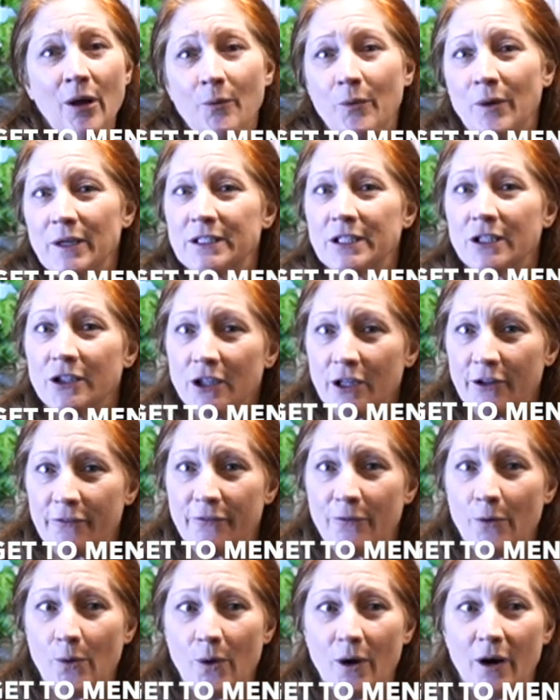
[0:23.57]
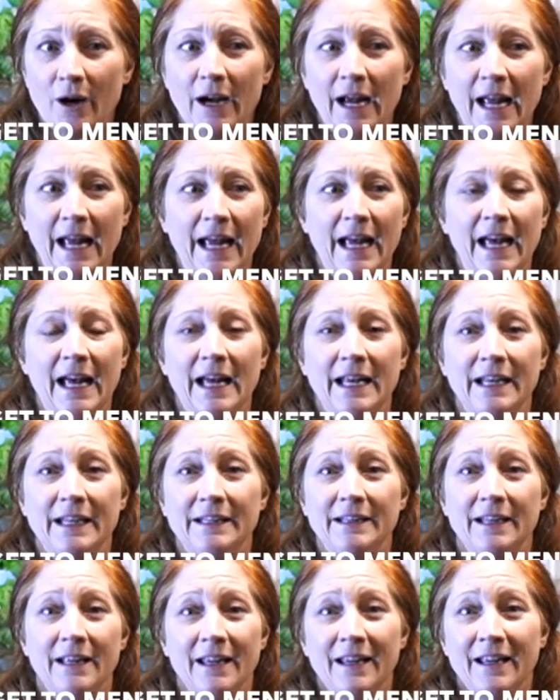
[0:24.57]
what to look for,
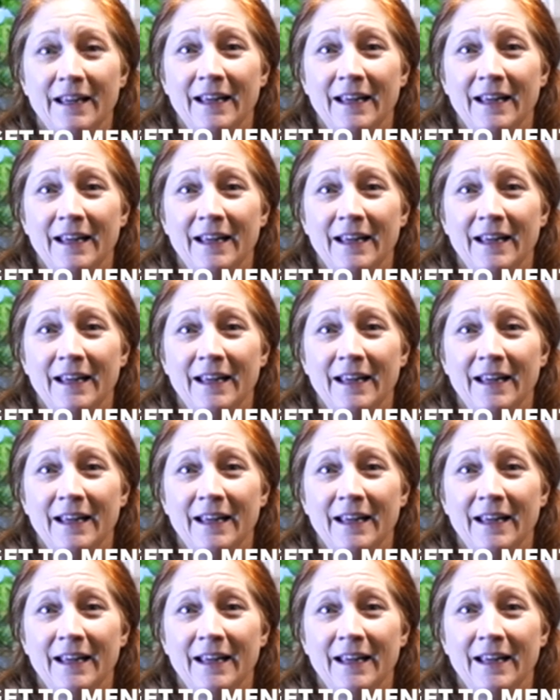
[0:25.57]
and